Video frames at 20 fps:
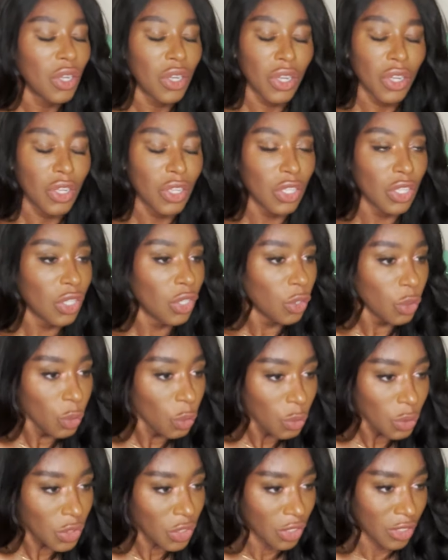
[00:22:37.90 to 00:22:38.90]

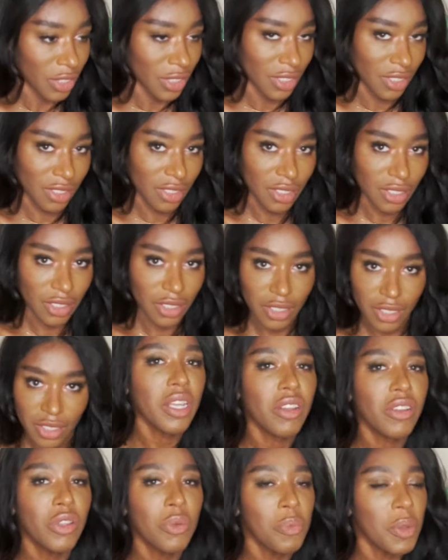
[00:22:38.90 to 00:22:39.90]
losers.
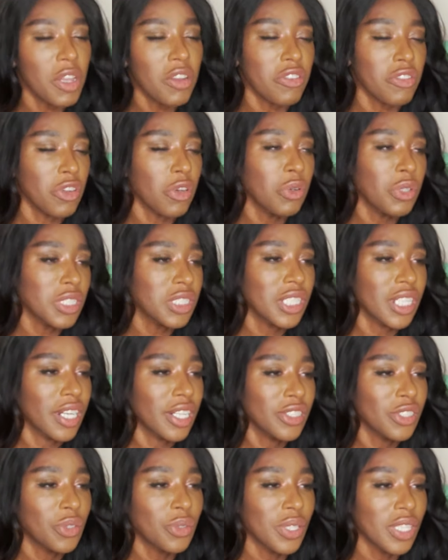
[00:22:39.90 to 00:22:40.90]
You may have noticed that
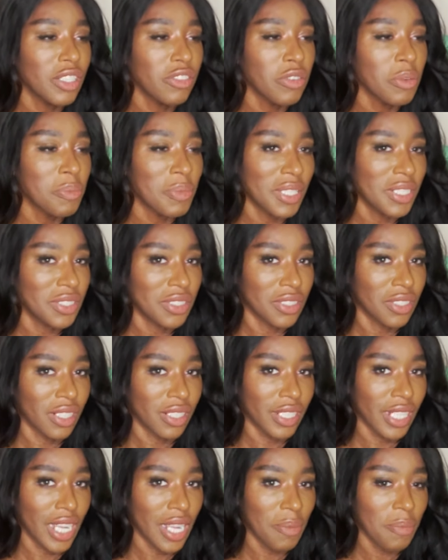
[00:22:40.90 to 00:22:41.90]
I don't even mention their
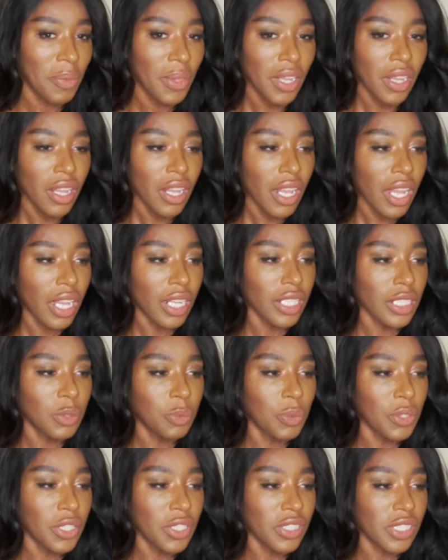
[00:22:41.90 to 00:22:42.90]
name, and it's
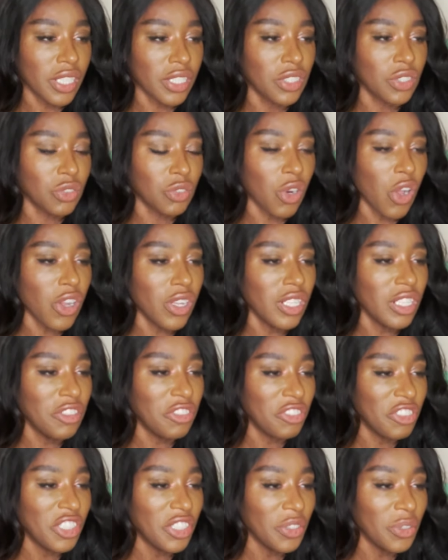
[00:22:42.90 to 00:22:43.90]
because I strongly
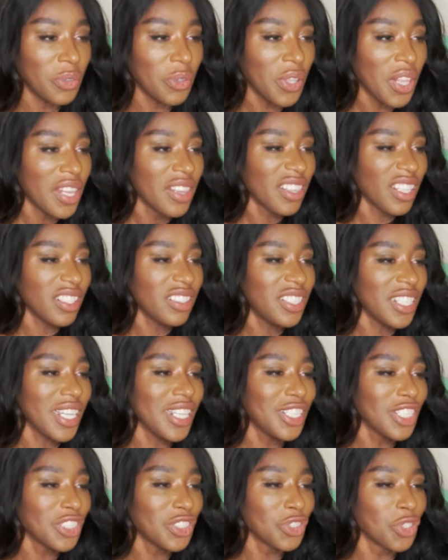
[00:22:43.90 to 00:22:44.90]
feel that
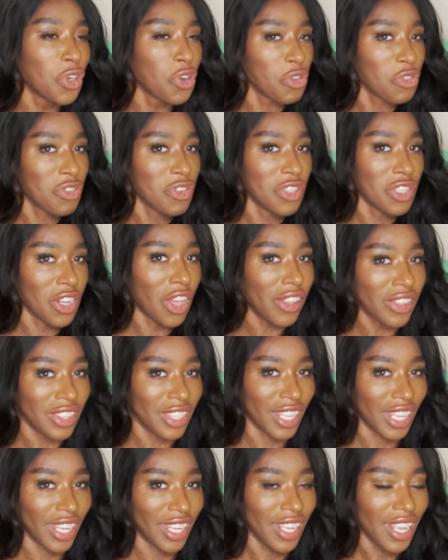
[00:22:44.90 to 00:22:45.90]
they deserve
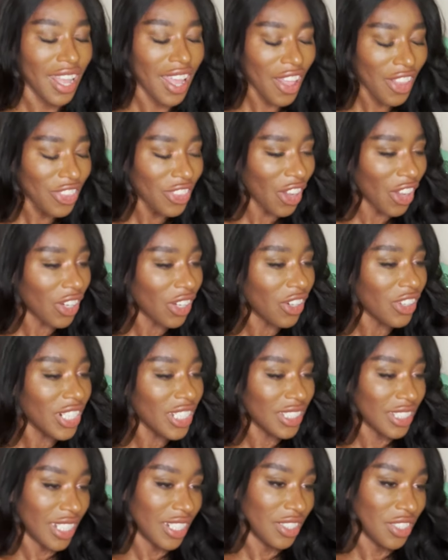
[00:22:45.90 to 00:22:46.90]
nothing. Not our
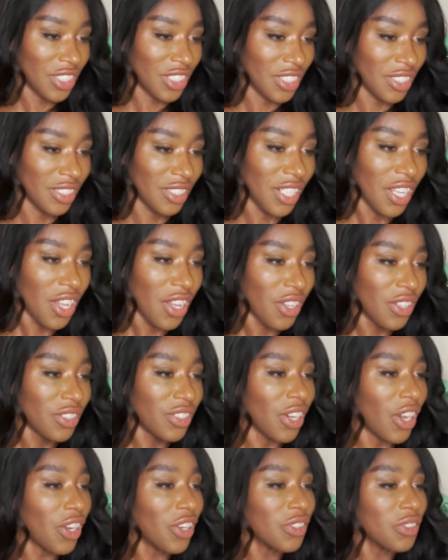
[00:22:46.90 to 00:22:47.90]
attention,
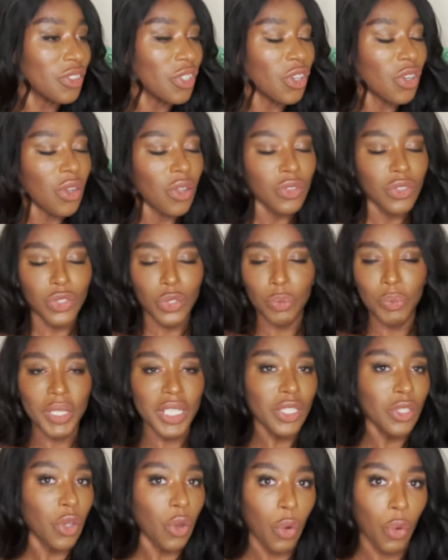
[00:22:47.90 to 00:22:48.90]
not to
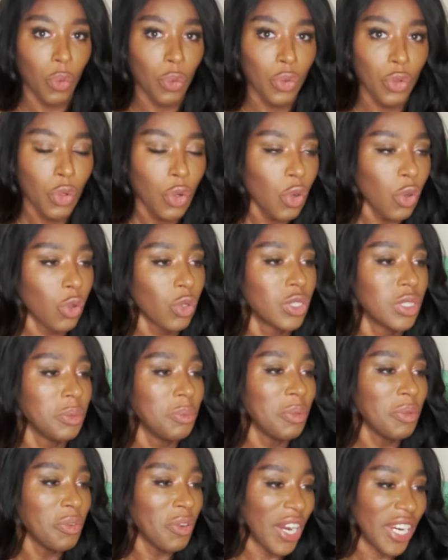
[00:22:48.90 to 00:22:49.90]
be known or to
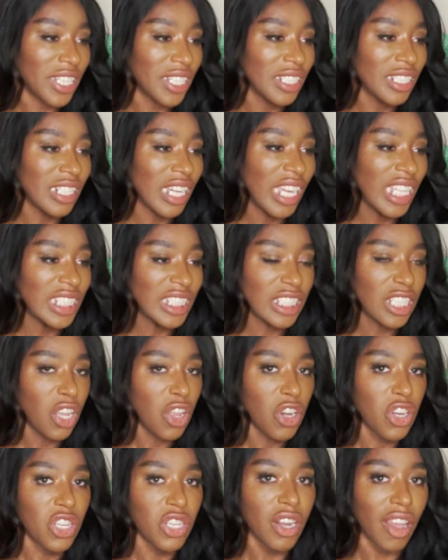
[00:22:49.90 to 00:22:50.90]
be recognized,
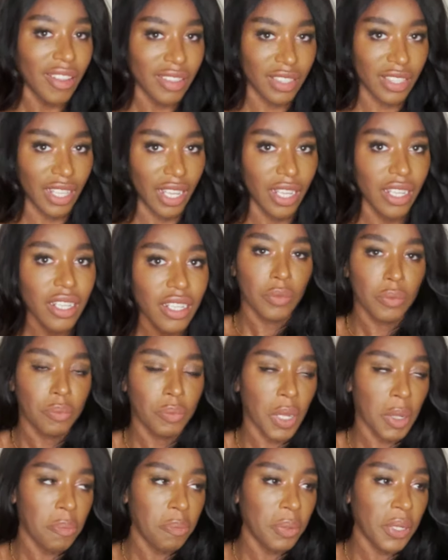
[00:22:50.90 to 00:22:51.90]
nothing.
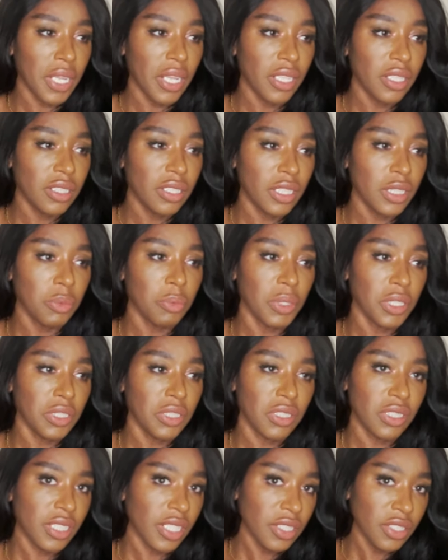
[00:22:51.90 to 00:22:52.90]
By paying this much
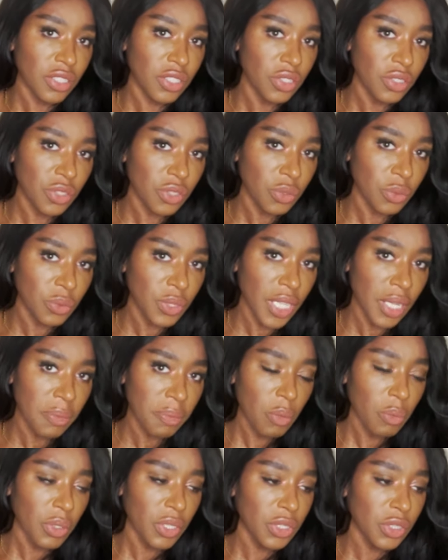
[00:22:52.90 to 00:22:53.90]
attention to
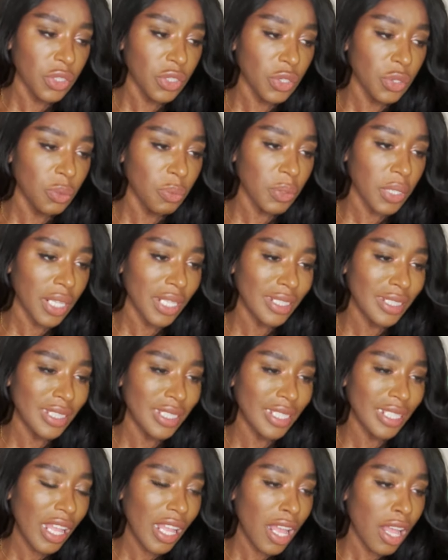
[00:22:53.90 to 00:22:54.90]
them, we're
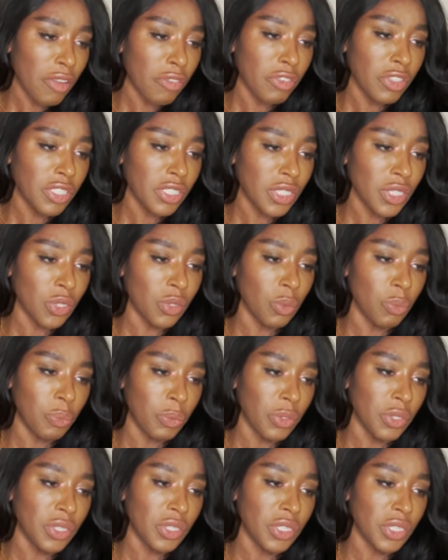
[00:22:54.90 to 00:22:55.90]
dehumanizing every single
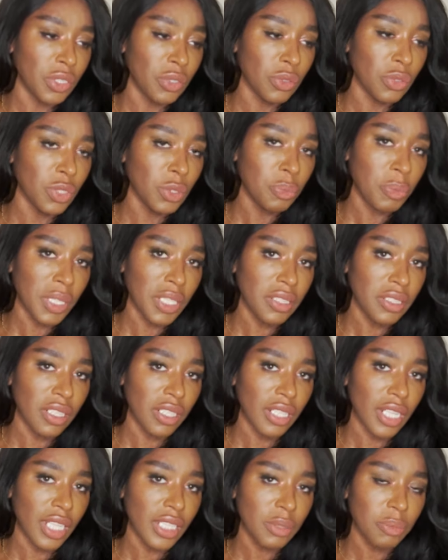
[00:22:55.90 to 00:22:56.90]
person who spent the
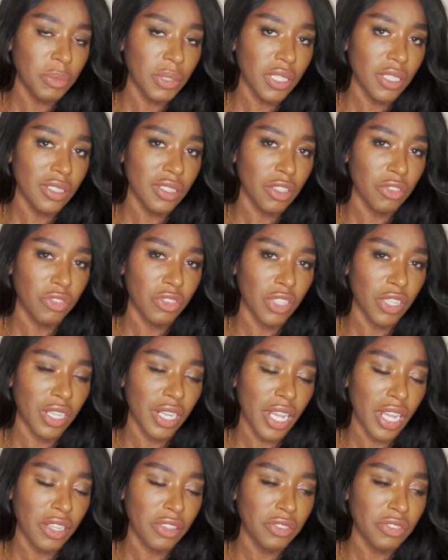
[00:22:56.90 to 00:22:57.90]
last minutes of their
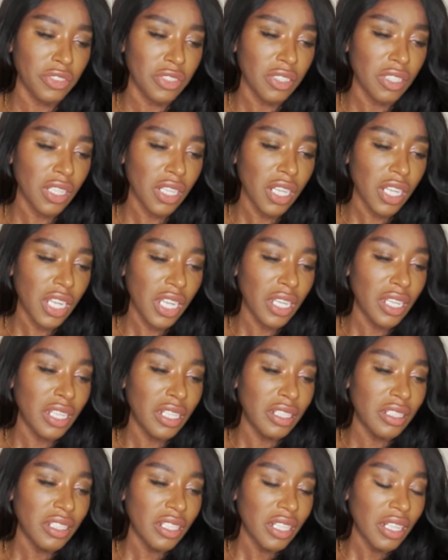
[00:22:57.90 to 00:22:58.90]
lives
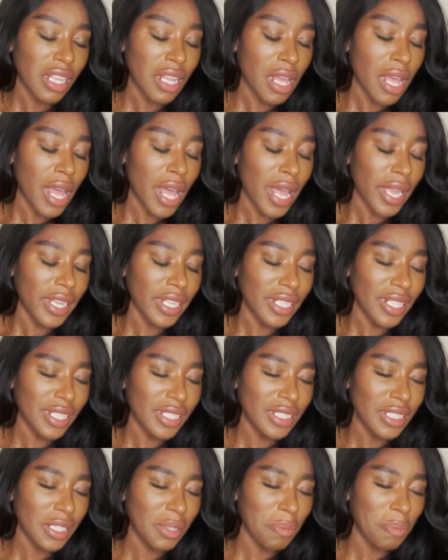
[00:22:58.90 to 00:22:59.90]
in
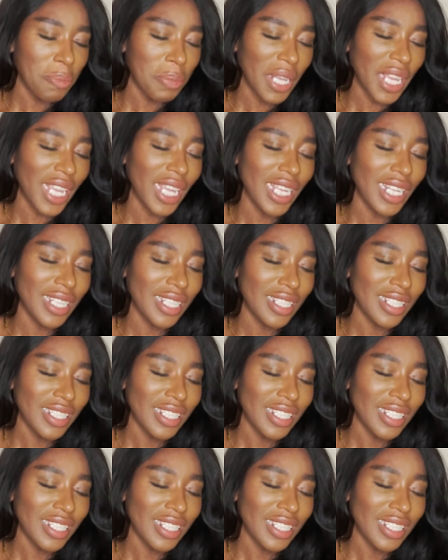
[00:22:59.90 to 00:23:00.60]
agonizing pain,